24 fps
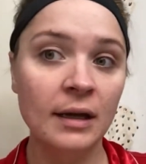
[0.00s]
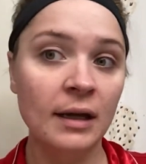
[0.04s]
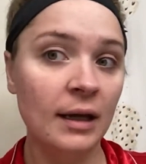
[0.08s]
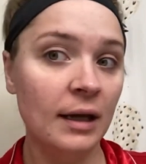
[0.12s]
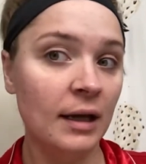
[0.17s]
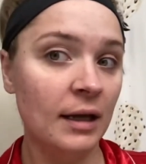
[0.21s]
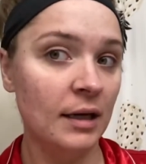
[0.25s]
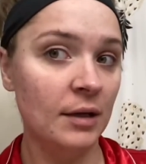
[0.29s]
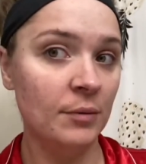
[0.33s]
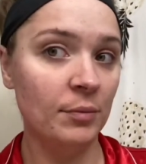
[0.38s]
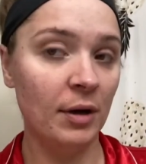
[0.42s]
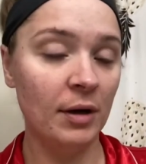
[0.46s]

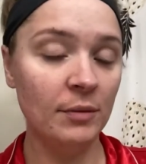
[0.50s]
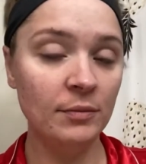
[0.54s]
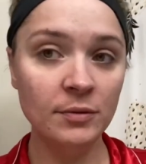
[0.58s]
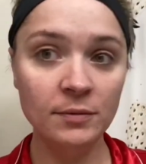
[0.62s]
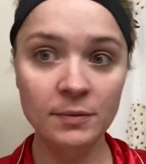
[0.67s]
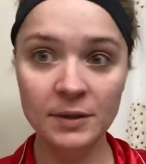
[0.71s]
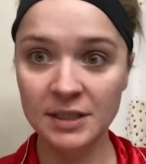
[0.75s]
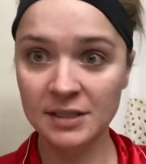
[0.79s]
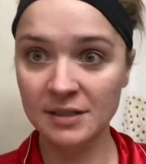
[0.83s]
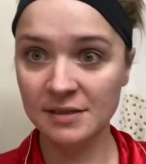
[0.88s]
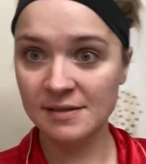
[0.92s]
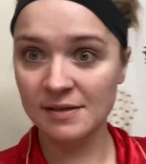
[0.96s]
and it
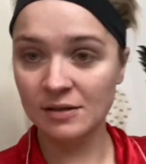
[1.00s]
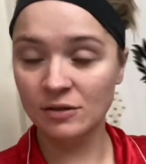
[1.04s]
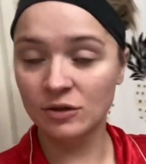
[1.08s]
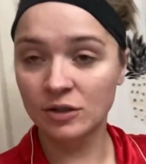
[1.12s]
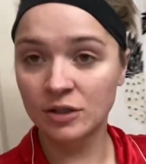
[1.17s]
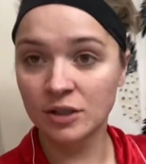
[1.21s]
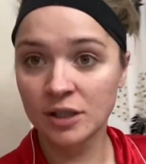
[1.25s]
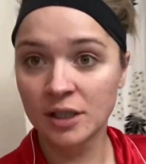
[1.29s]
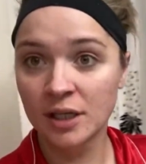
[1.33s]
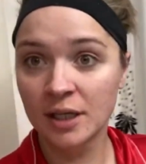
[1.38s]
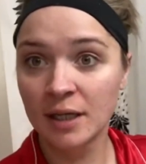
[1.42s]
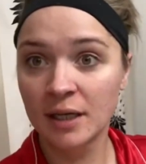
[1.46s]
probably doesn't
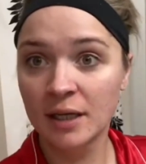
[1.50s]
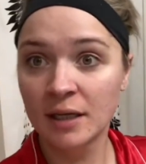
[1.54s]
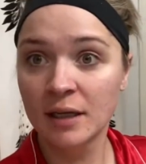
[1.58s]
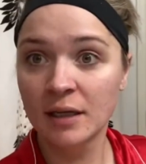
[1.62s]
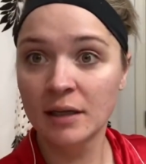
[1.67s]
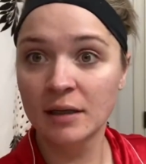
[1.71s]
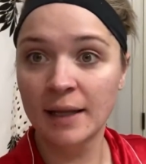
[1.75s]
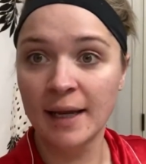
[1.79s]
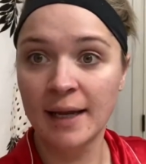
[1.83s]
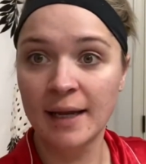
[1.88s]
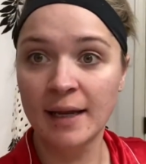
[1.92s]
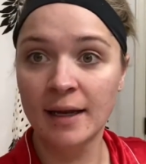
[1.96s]
look
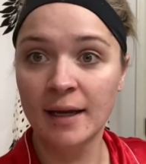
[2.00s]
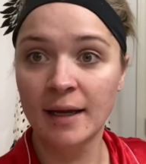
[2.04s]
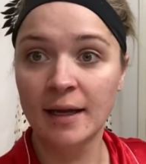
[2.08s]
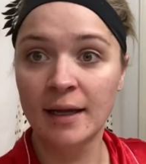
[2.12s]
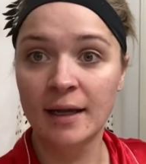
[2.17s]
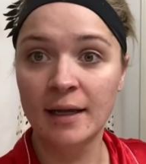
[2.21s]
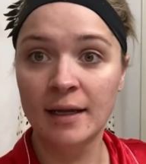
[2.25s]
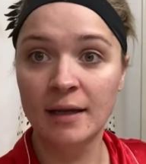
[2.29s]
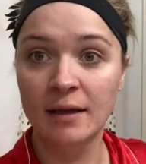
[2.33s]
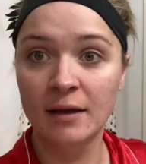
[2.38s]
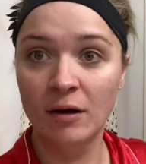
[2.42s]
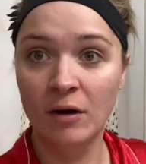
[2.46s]
like it
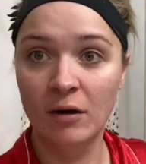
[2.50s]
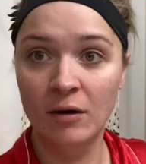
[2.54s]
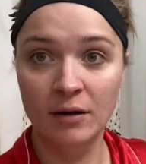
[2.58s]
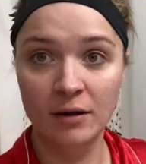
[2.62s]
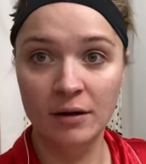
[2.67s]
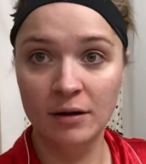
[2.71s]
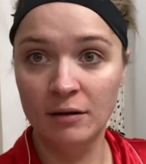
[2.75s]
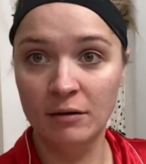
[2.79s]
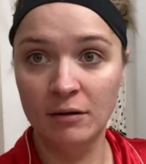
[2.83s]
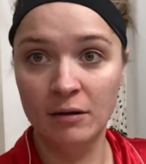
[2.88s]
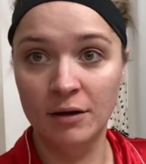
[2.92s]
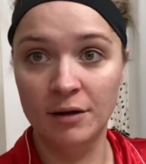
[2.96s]

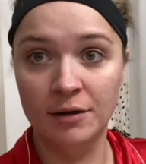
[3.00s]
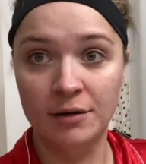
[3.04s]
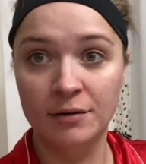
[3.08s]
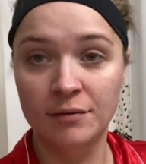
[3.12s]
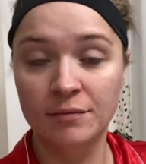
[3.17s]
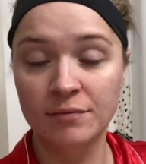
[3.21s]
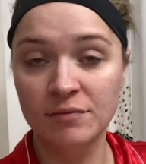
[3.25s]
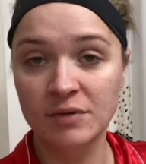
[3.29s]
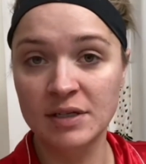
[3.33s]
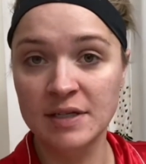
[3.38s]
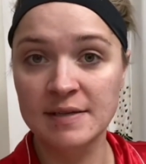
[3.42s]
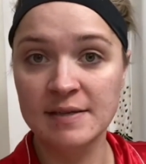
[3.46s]
on
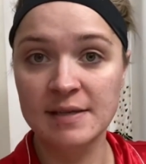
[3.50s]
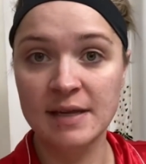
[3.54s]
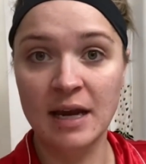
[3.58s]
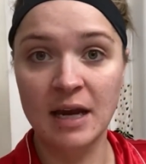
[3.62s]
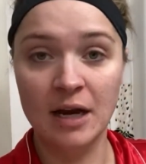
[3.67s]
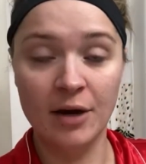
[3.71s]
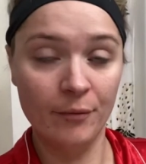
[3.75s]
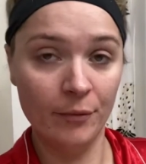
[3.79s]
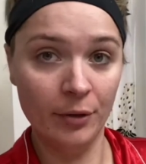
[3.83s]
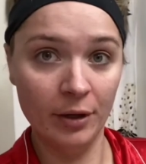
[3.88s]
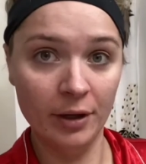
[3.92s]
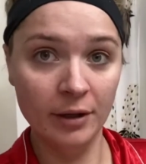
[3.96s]
this
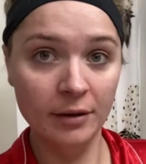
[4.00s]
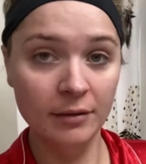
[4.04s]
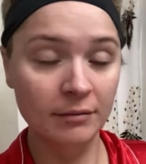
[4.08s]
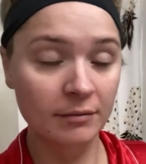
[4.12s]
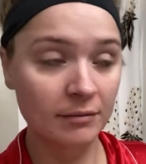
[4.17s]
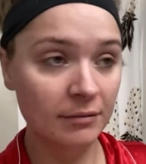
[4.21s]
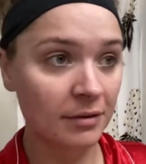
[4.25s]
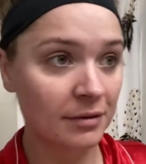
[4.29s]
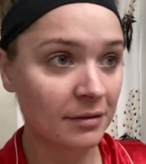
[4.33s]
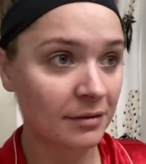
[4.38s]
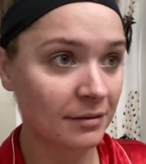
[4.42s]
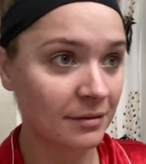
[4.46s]
camera,
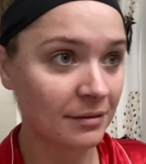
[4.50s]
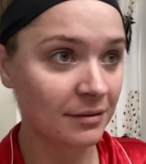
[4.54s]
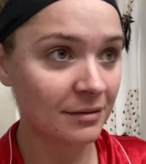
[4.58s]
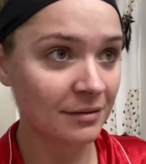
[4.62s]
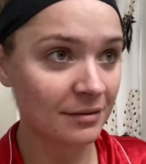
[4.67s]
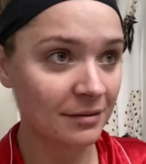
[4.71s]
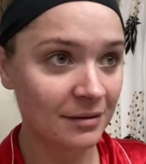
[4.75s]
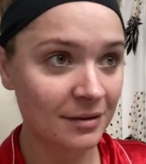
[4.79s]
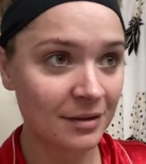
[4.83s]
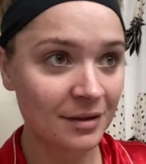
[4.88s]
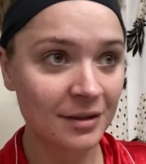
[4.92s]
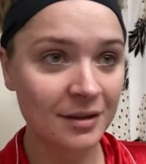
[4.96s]

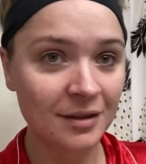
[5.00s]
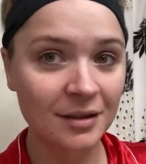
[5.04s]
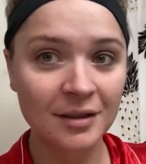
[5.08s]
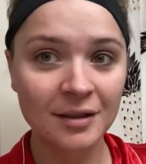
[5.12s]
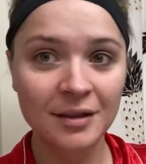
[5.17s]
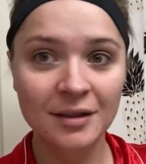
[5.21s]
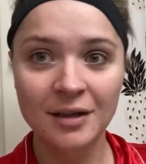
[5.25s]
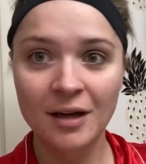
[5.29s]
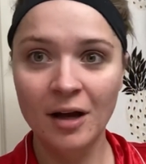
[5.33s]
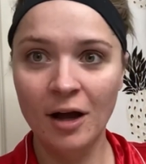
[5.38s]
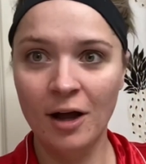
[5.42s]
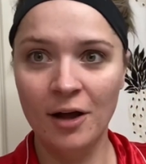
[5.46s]

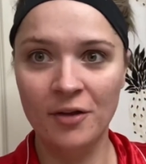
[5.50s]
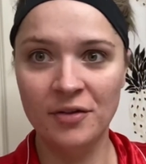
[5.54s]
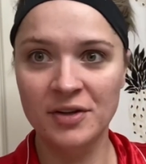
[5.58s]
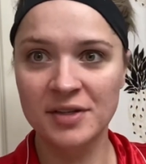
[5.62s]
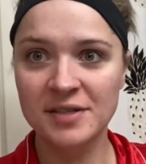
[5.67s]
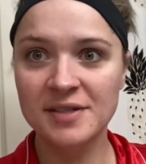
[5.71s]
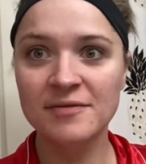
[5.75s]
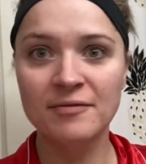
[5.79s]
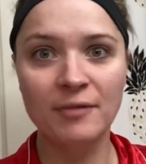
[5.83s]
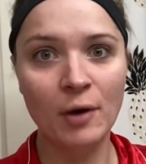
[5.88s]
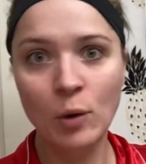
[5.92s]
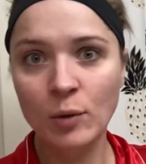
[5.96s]
on this
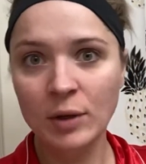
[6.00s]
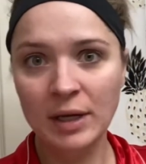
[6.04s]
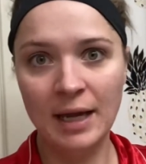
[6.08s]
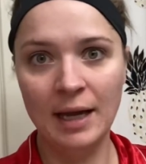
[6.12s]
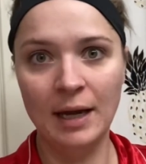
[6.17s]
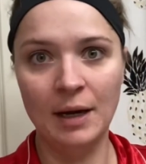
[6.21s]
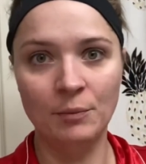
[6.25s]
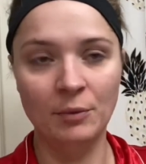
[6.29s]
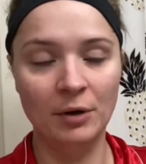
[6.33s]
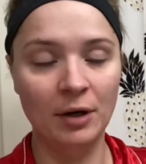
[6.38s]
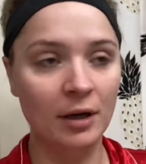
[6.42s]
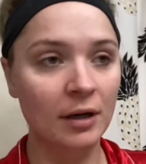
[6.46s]
phone
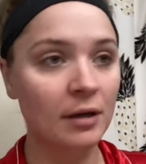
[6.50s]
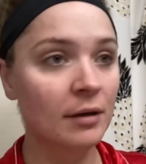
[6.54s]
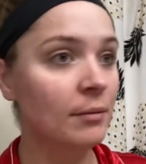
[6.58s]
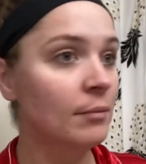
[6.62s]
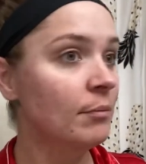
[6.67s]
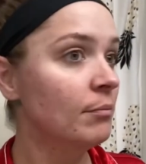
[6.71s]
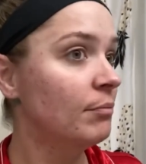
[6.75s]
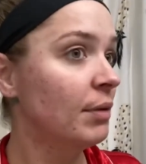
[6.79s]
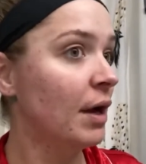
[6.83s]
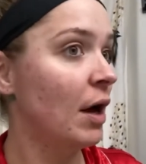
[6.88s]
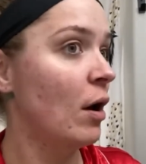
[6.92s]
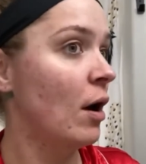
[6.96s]
camera,
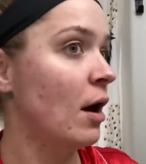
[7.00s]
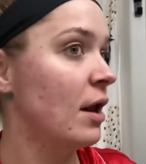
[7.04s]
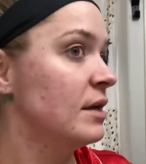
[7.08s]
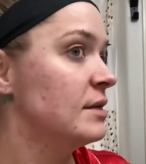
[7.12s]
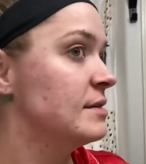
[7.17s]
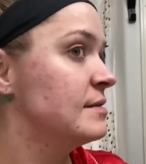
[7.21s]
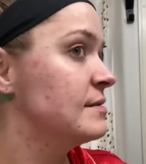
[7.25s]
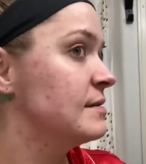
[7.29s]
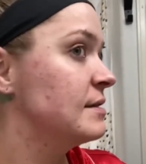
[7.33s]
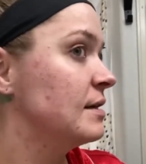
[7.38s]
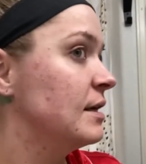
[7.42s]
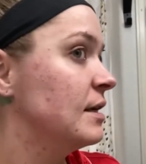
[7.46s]
but
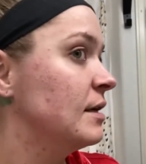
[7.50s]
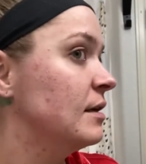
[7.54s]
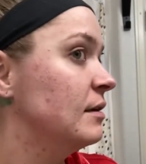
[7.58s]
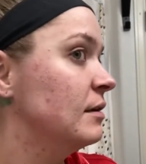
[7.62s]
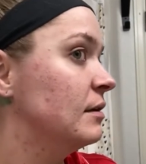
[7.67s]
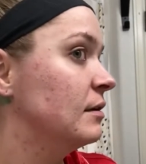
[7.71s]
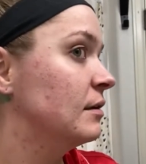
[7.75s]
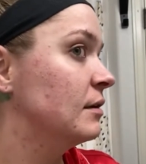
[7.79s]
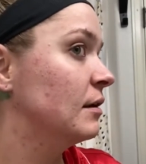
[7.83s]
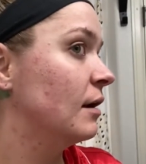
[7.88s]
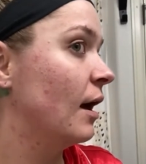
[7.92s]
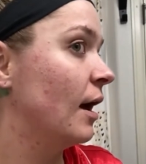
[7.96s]
honestly,
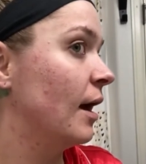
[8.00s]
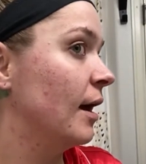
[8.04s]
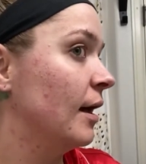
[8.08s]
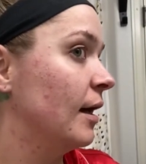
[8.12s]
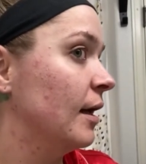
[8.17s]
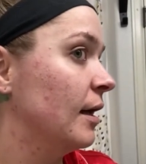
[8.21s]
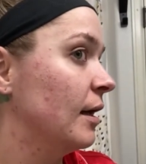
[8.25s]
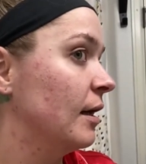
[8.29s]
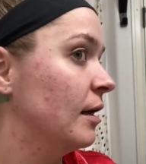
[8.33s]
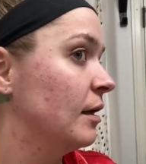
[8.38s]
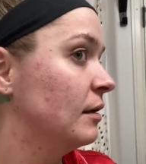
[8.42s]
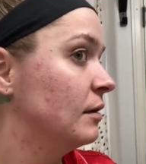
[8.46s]

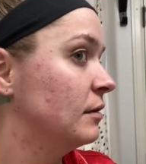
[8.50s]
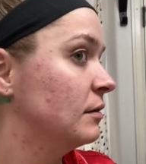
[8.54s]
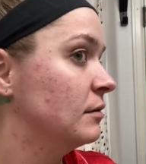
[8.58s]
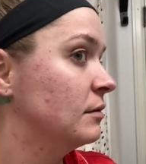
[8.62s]
I